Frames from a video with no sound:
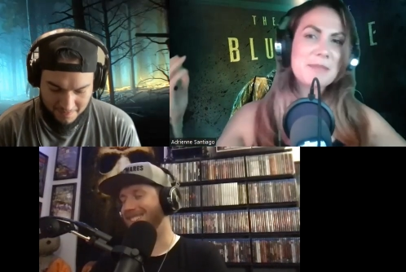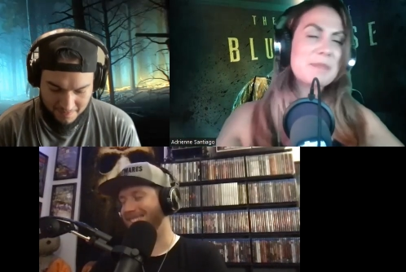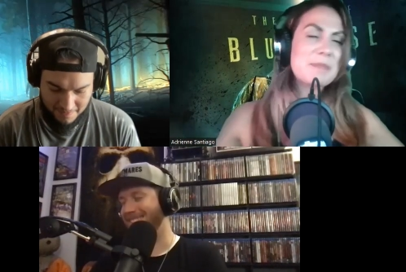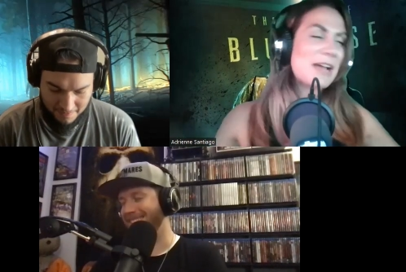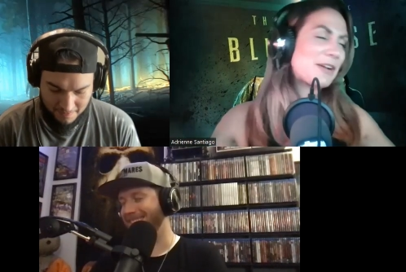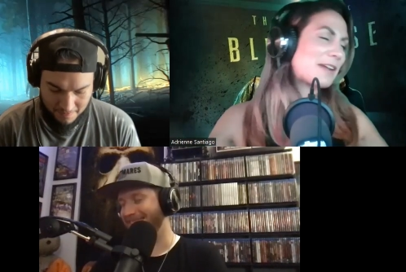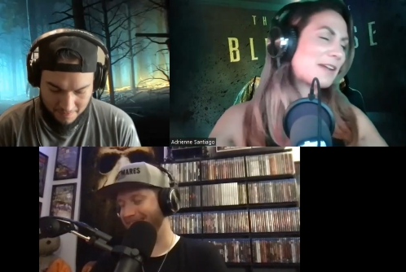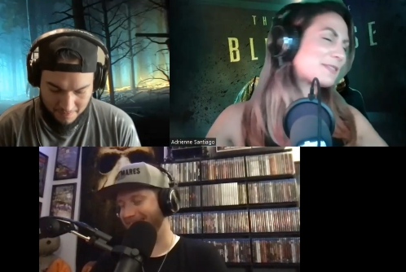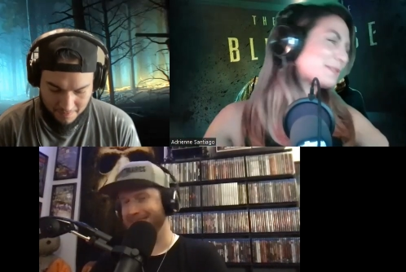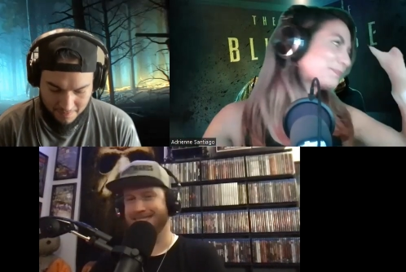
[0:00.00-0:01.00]
Speaker 1: my background
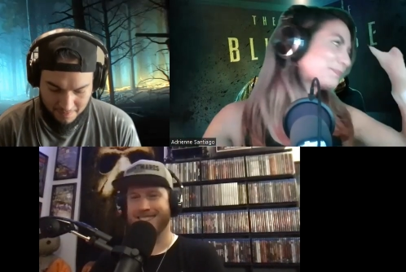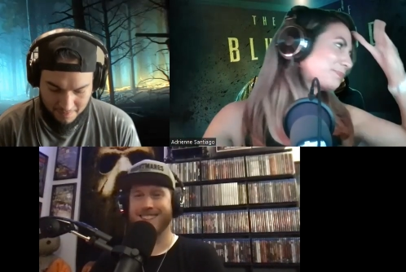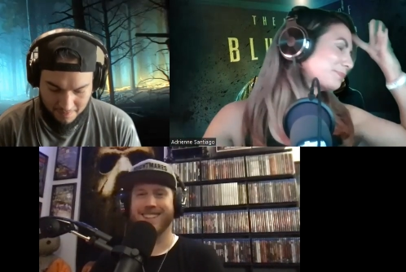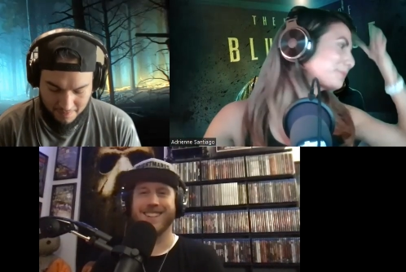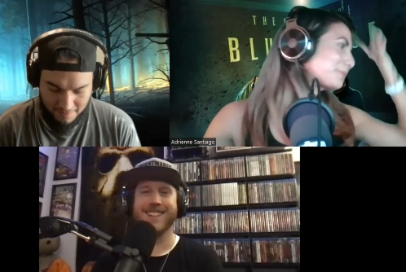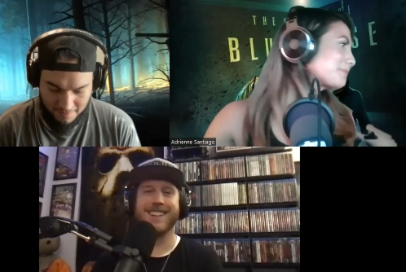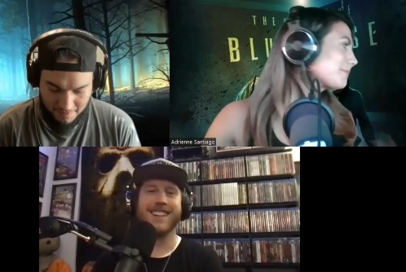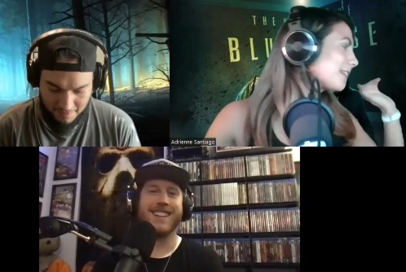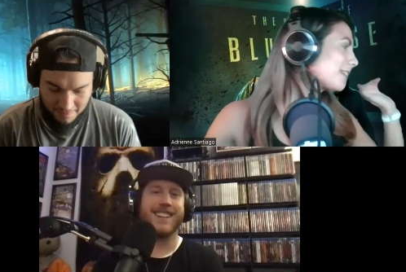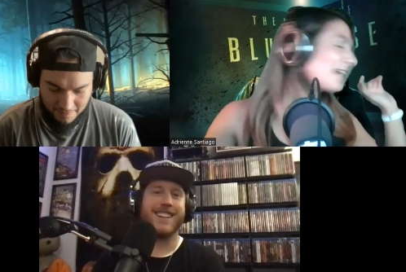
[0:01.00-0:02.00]

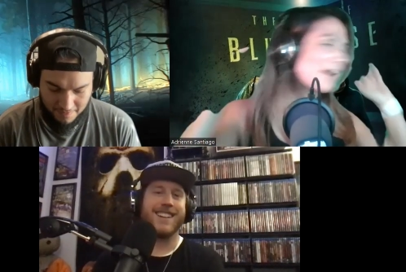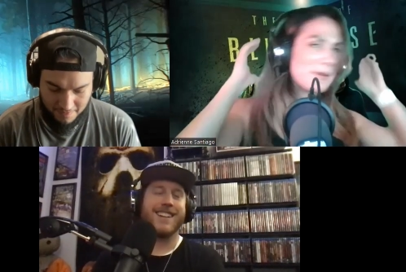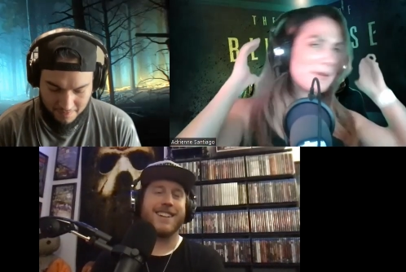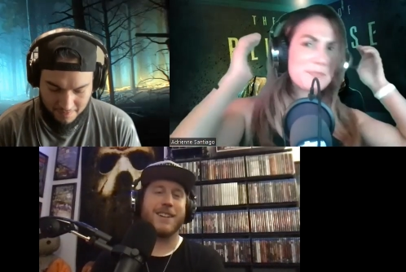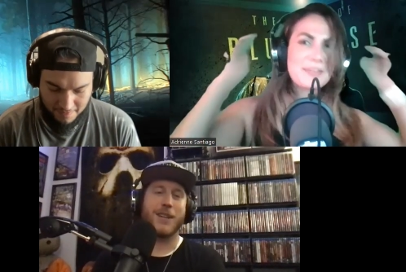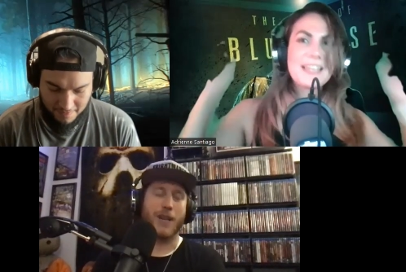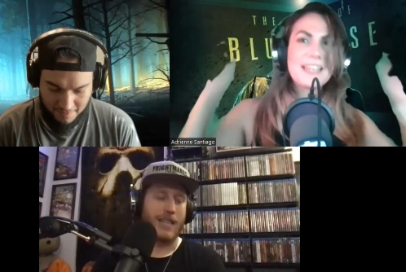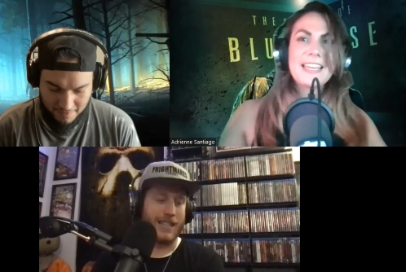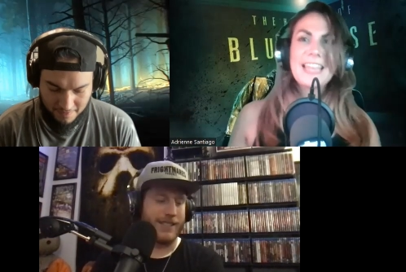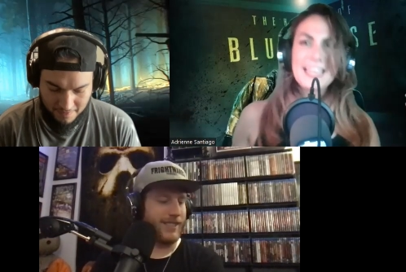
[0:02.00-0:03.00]
um
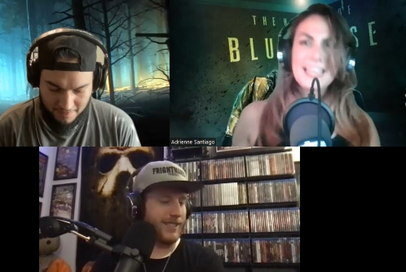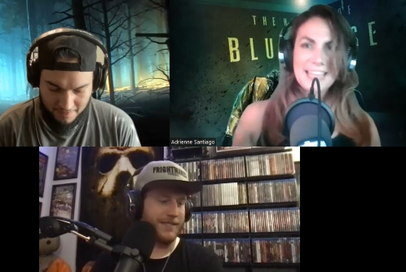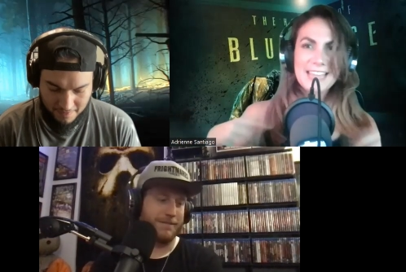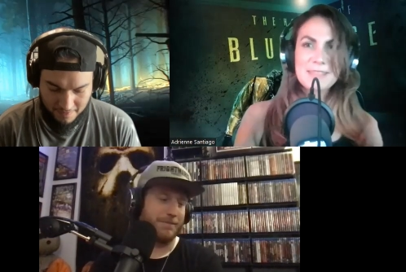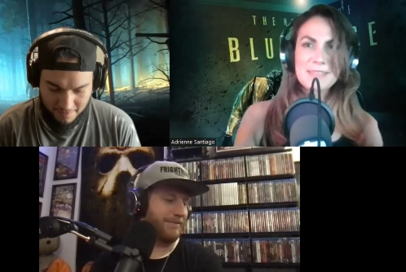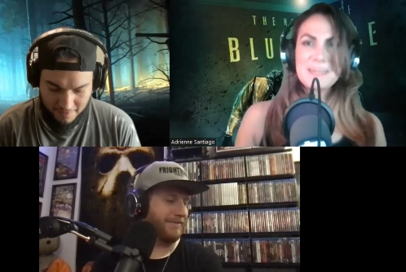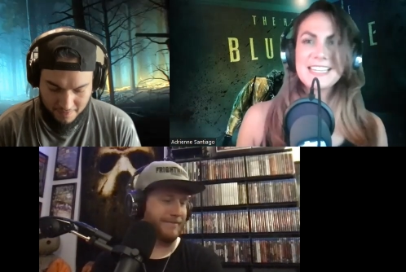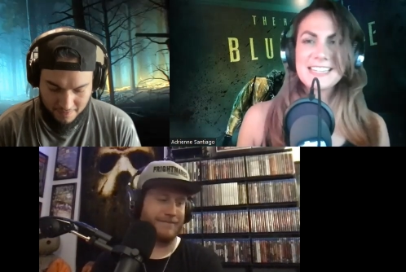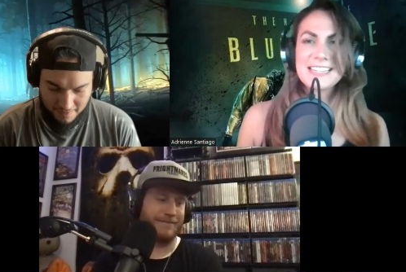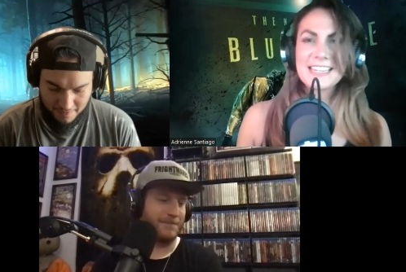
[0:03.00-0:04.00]
goodness at the
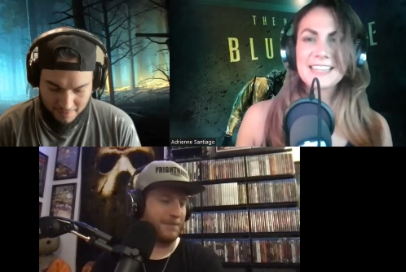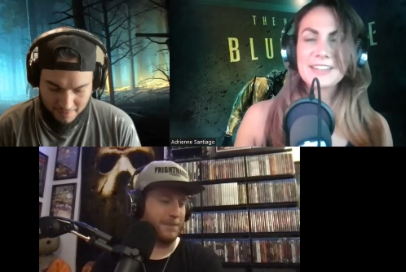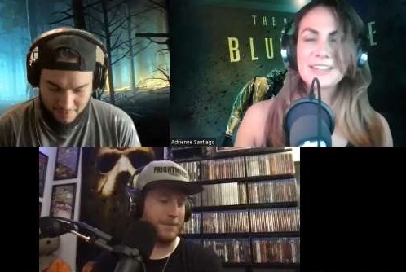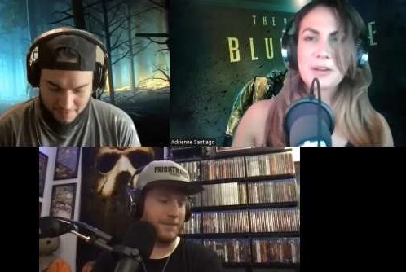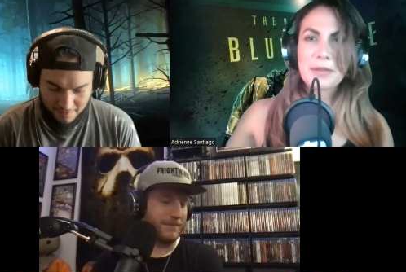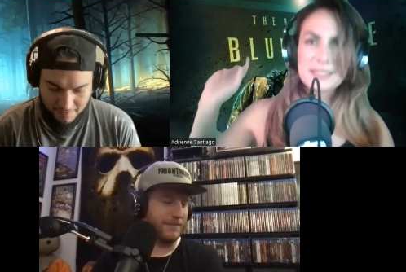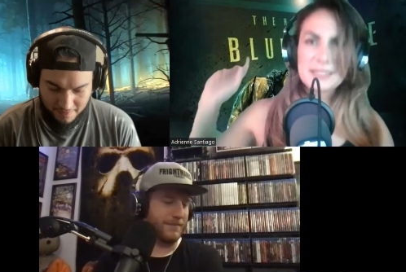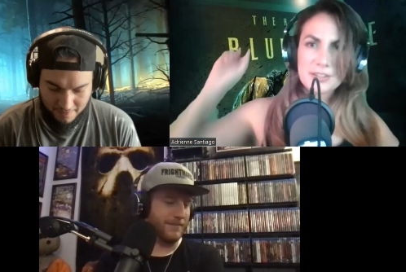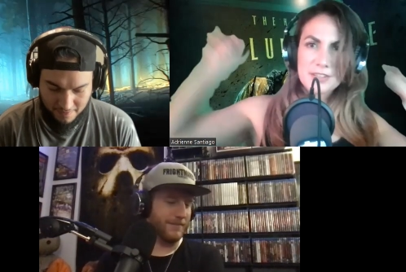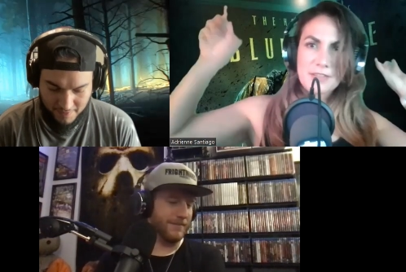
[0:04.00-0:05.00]
beginning you know it
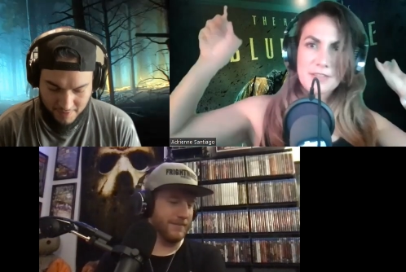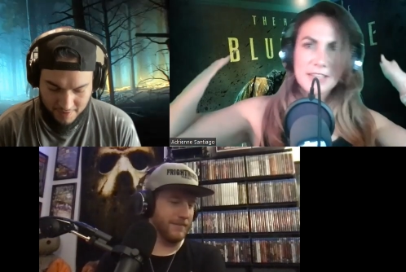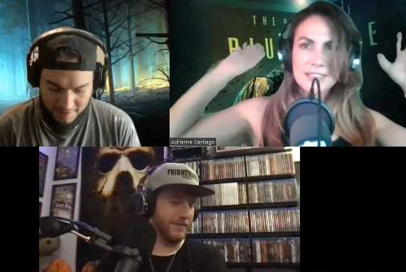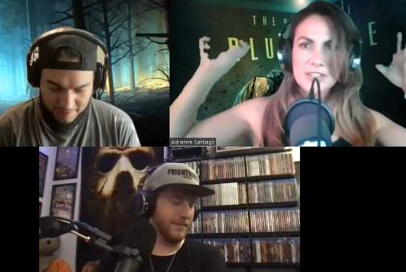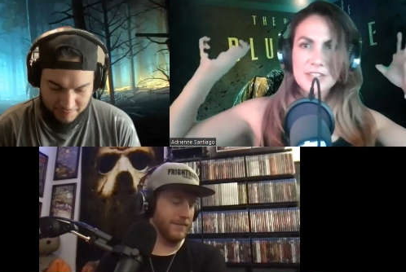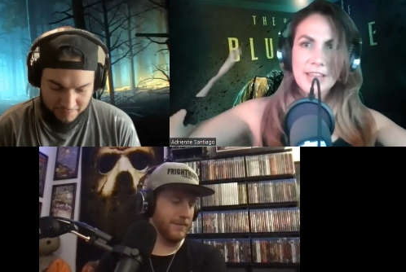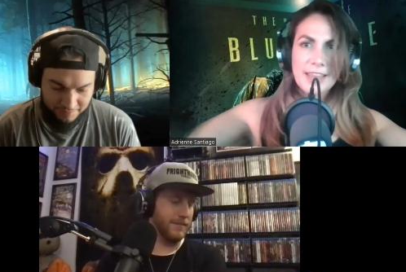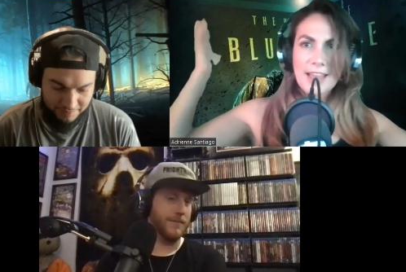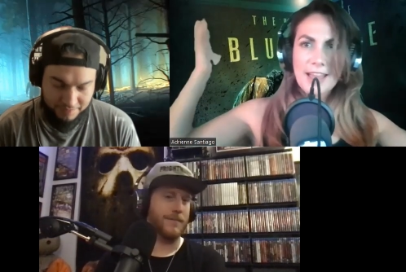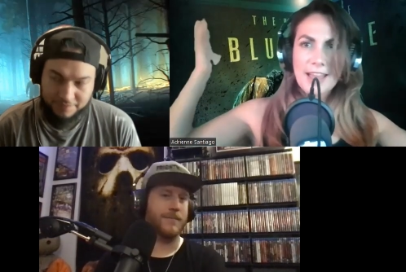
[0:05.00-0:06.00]
starts off like a janky
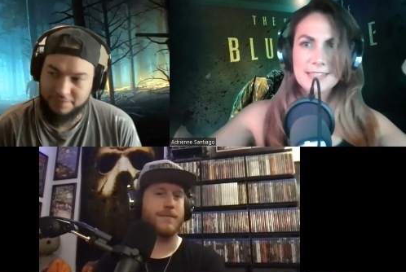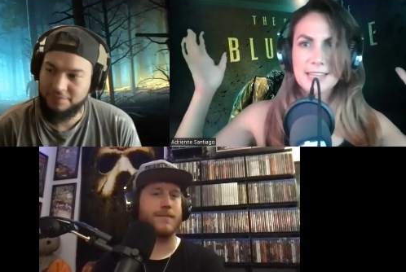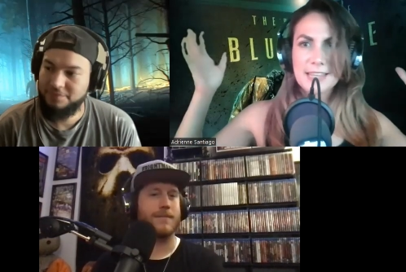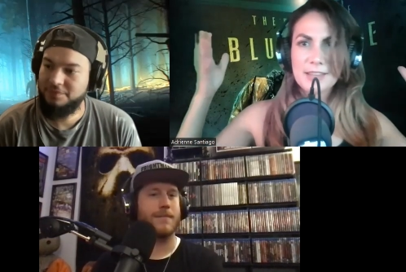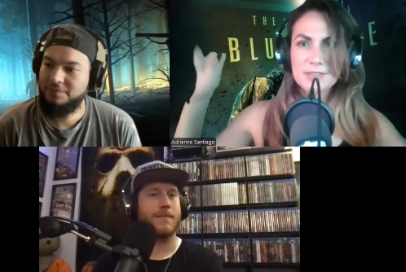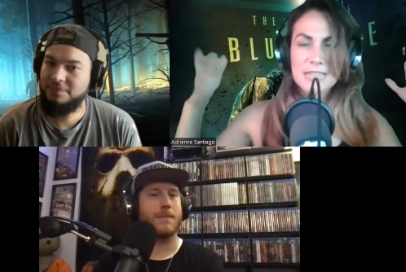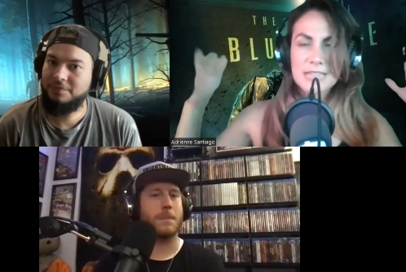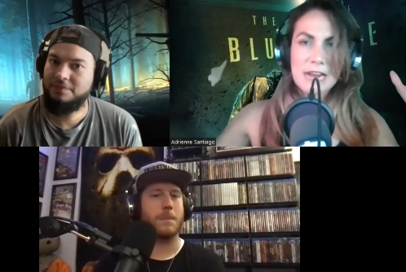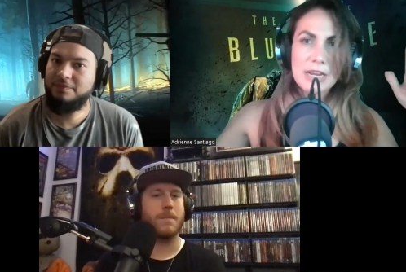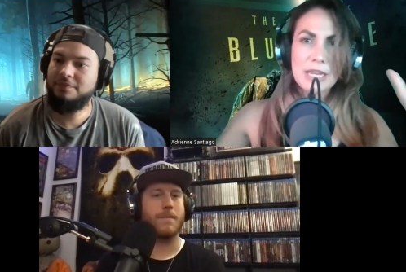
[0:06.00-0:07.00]
ass like
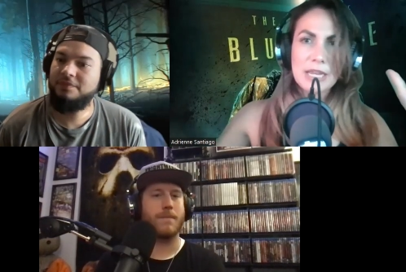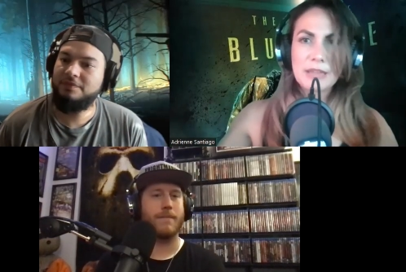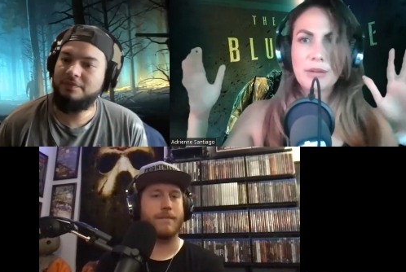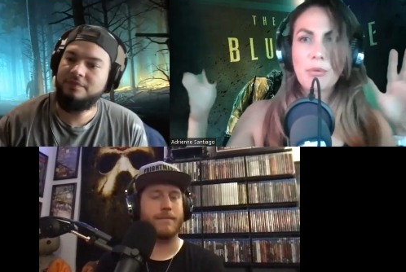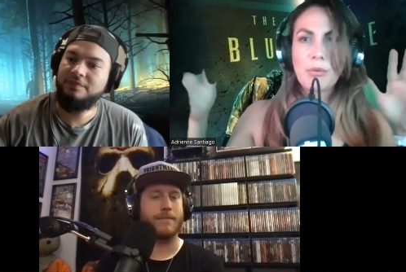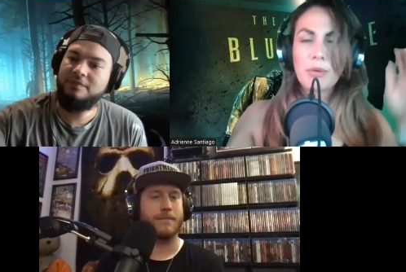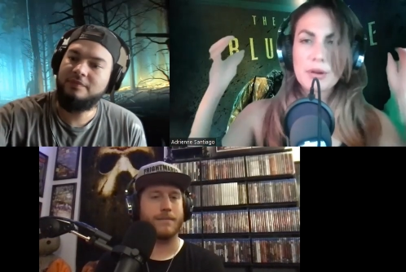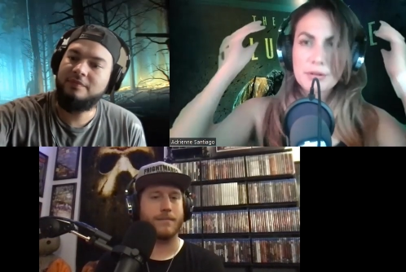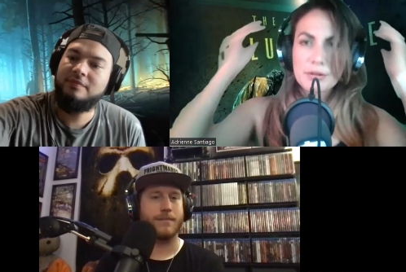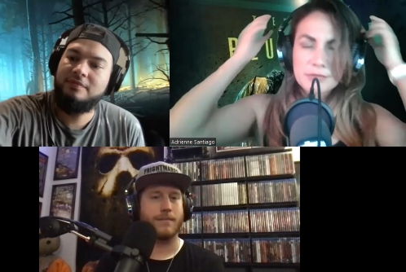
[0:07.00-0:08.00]
scary you know
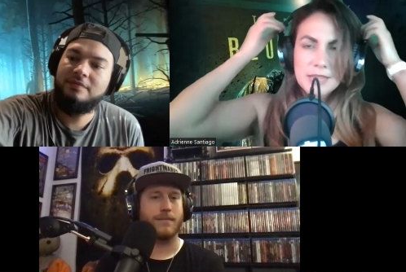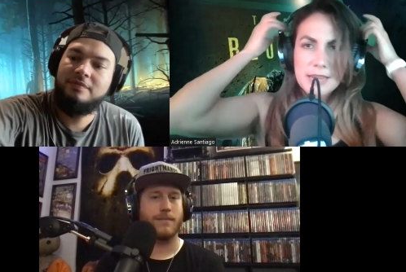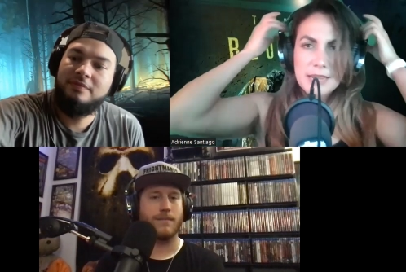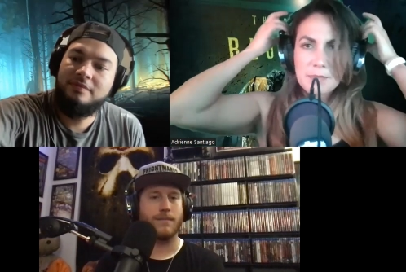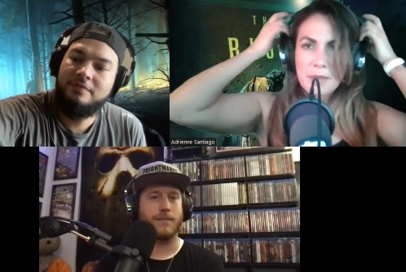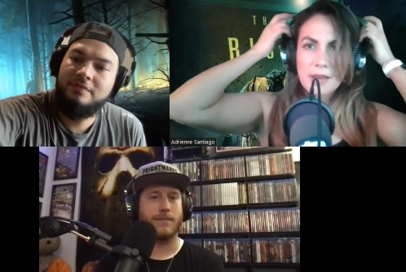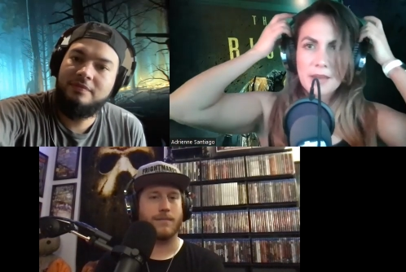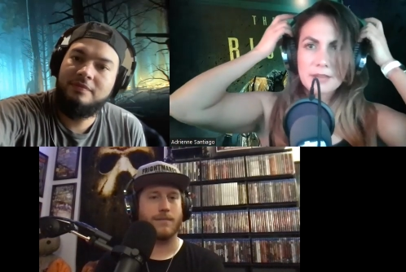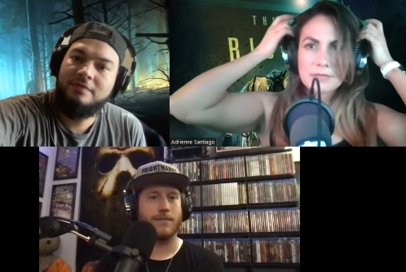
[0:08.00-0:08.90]
horror type uh